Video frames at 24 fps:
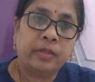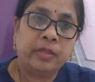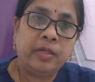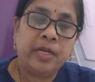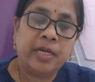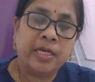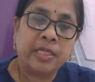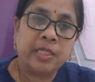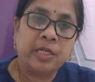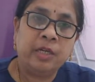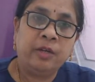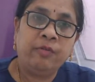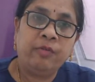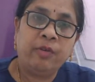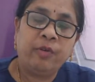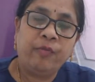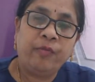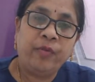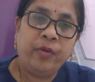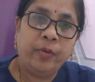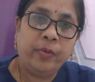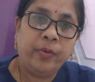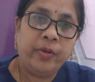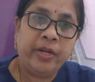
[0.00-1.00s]
lasting for
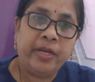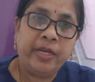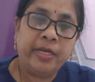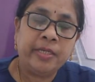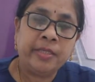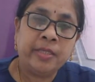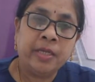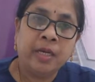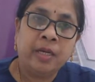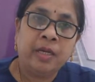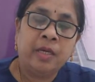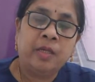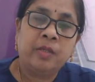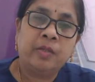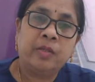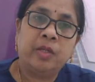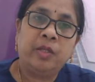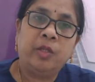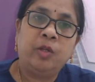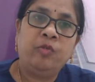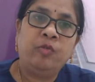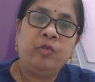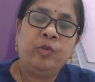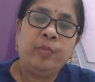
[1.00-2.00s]
few days. So
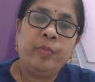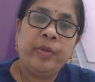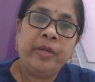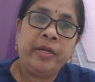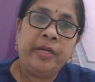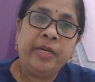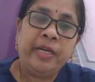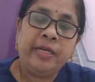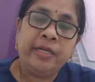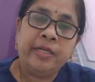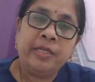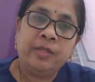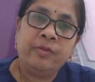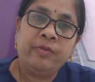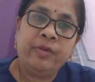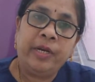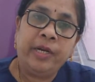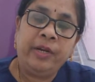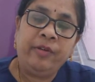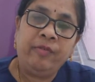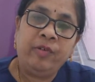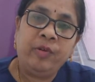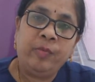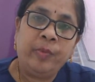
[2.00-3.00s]
the women, it is
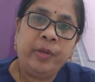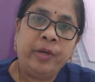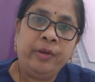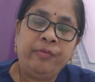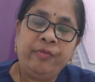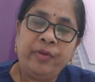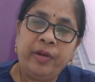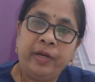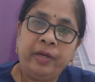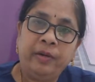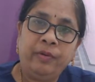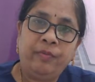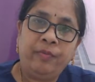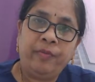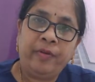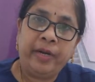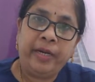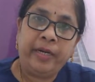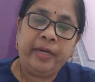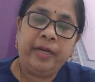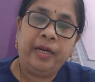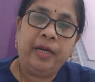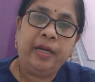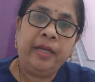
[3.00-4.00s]
very women
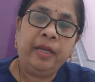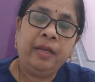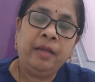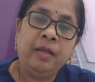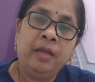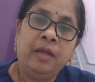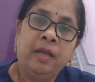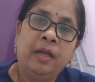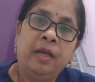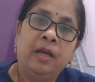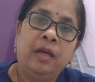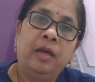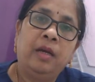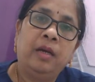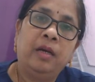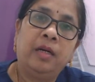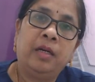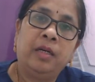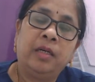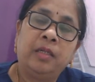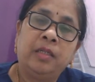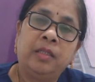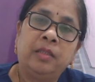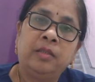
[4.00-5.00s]
friendly,
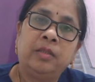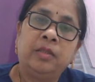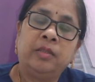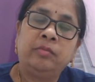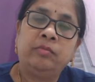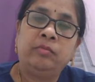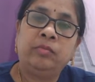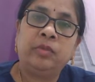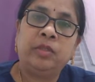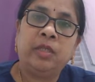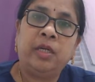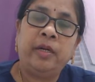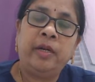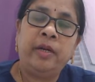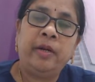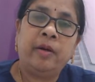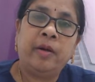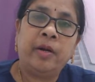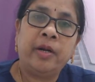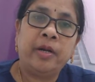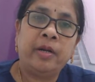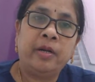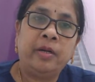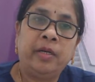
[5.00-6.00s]

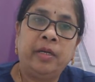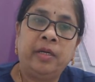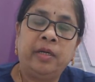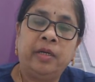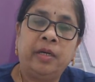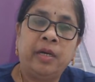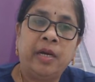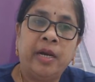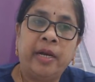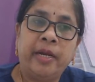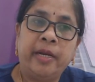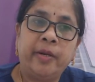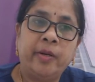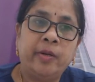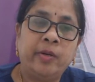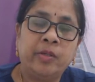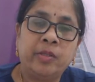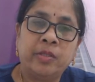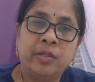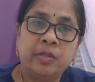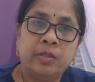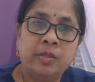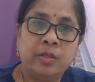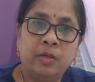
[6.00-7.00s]
not high
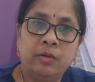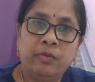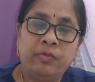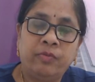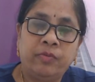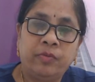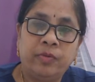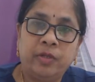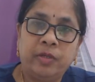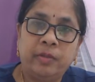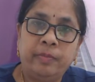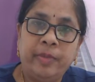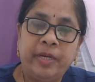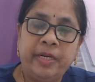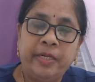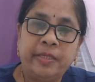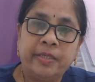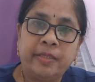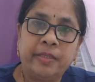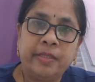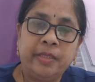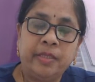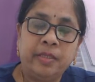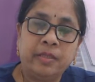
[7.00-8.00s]
doses of
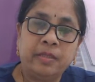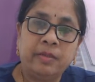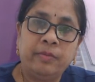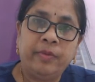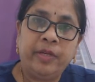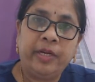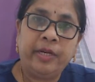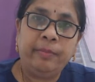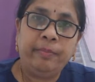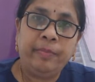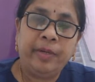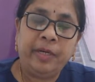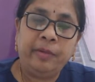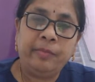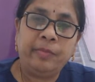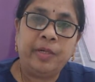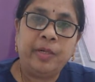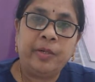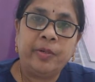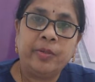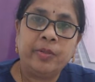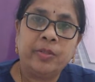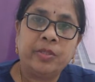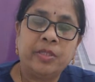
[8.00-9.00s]
medicines, very minimal
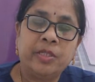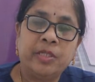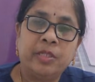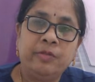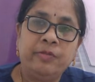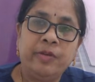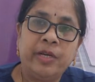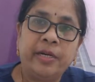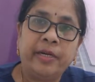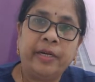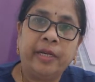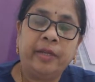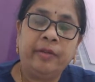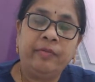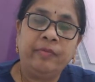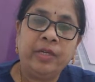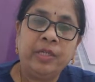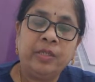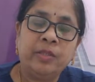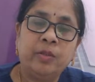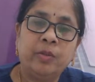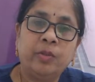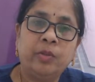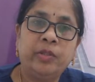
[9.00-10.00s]
doses you are getting.
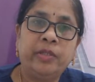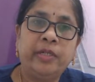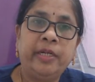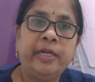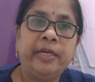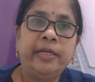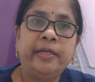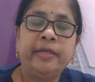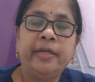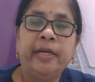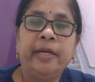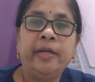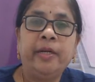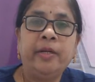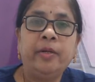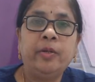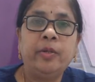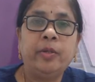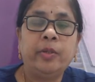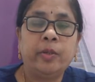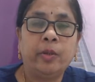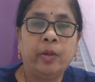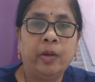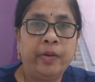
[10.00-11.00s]
So they tend to
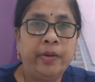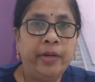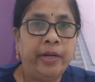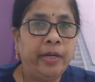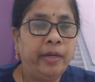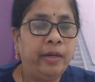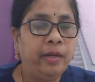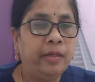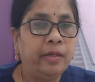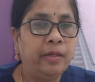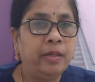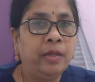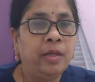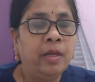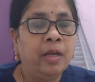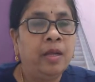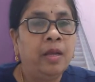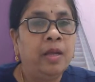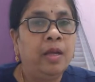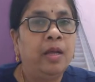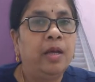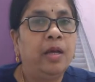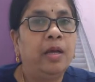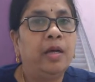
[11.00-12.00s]
tolerate
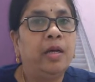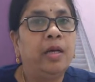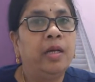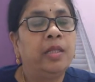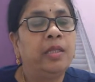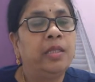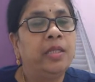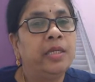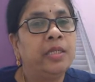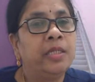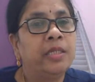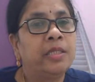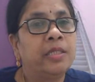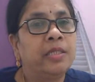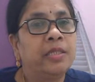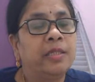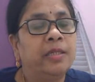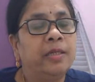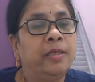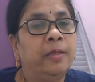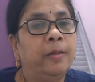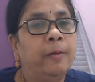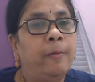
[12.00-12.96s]
this